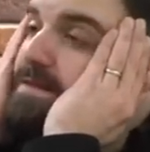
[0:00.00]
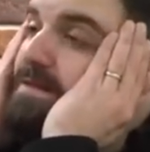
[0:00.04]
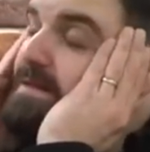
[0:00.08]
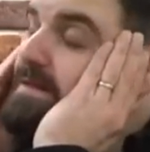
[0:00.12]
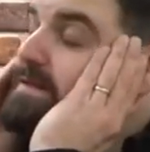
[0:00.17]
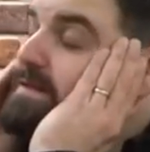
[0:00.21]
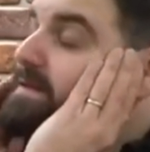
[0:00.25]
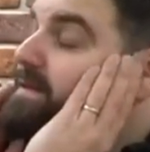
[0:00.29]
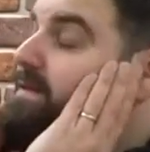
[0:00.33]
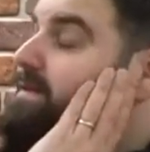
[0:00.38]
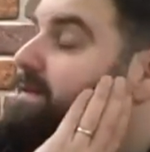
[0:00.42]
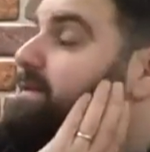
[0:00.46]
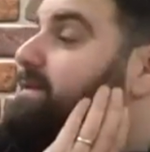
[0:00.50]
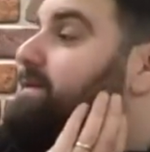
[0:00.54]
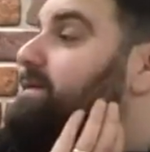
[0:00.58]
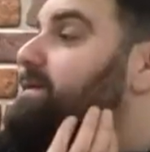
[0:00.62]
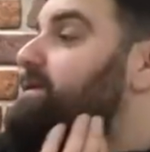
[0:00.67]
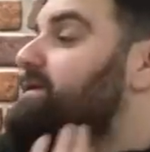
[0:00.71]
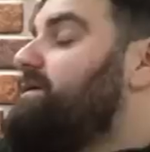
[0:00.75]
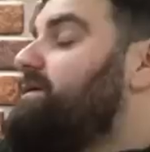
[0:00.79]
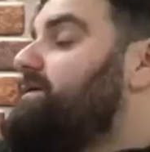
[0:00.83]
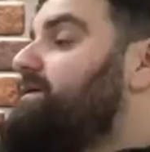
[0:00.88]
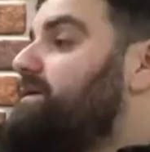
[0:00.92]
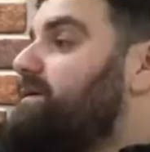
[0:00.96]

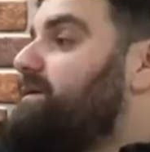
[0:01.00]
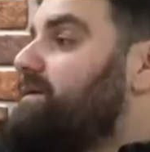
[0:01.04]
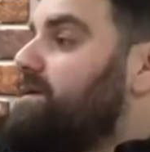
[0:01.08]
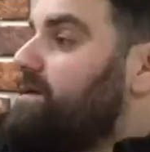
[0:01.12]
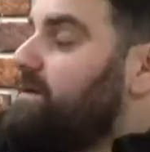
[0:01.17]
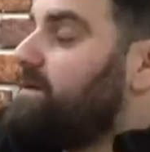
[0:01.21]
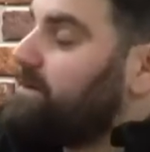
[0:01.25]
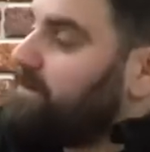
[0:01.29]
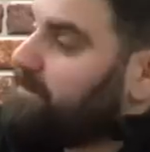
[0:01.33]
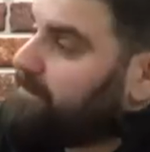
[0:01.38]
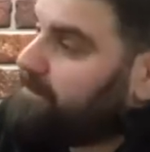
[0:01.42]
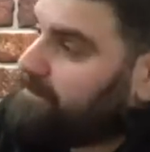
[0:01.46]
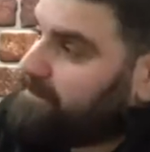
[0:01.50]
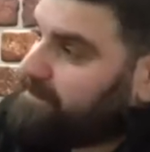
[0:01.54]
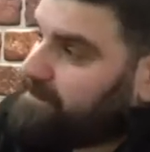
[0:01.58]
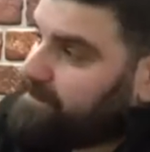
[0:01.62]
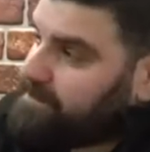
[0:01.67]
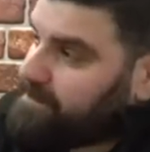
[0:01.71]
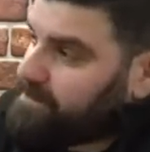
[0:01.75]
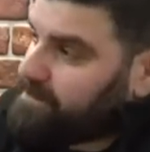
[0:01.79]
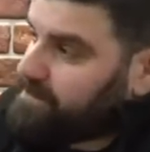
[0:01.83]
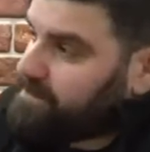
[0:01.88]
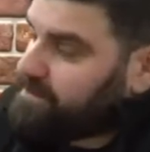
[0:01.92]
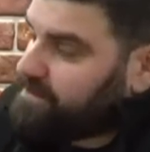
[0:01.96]

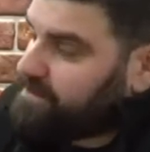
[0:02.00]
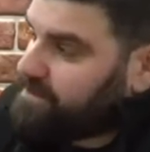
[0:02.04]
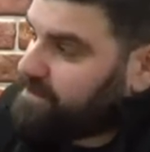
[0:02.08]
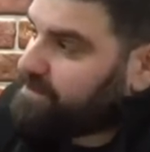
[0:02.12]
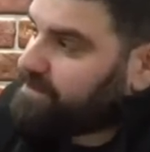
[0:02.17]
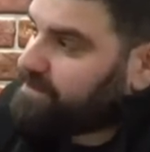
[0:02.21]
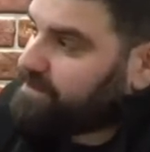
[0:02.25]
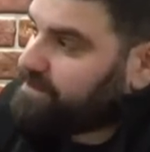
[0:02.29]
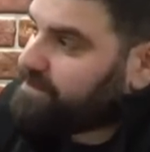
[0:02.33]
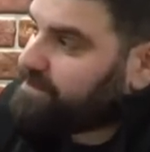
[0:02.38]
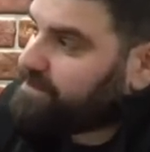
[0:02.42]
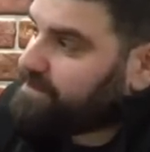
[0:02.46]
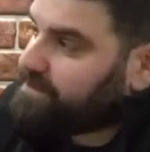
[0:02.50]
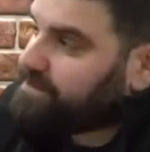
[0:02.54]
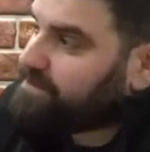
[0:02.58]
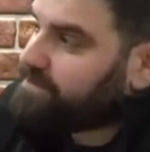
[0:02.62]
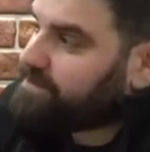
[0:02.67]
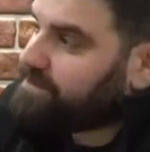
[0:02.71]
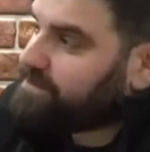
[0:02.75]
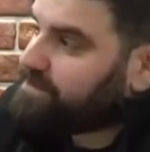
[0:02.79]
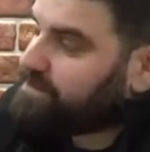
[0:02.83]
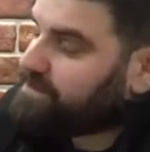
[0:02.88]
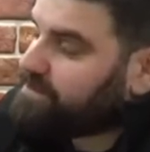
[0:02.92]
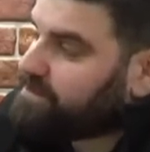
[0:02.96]

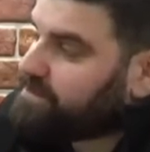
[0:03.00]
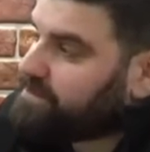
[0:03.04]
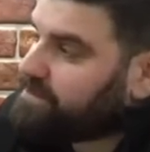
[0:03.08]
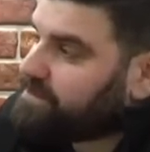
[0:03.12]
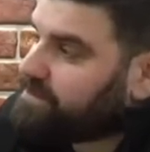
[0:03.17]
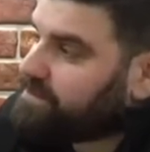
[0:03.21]
(not speaking)